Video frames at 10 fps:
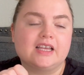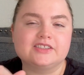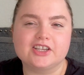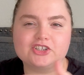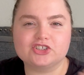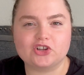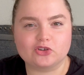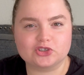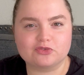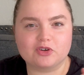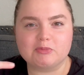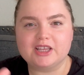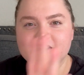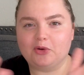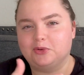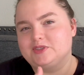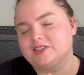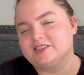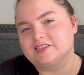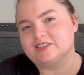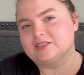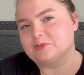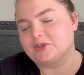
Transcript: It's like nostalgic for me, the old seasons